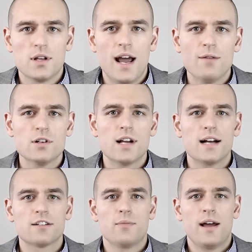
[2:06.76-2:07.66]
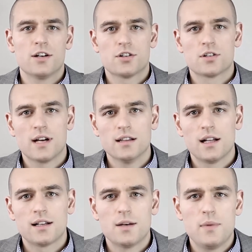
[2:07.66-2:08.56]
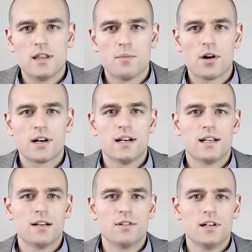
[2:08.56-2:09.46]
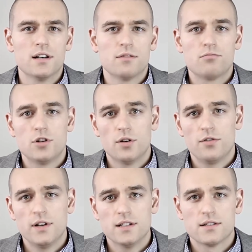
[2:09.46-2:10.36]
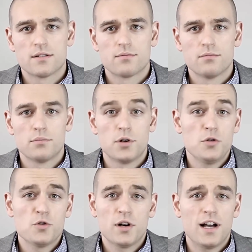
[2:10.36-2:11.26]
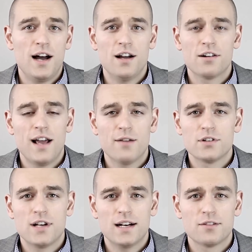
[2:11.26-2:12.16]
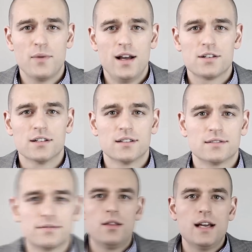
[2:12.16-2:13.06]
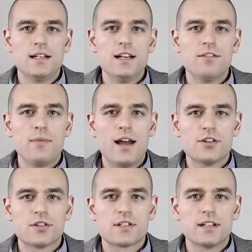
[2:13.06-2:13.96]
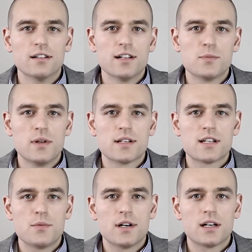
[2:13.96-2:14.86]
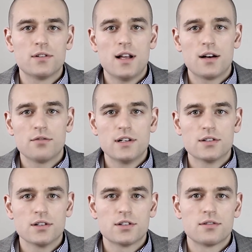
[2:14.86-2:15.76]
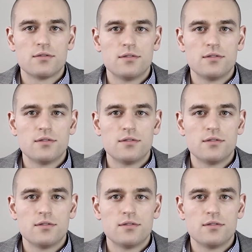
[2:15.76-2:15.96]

the average active manager is unlikely to beat the market in a given year due to fees. But who's going to hire an average active manager? The idea of manager skill has been the subject of a lot of research.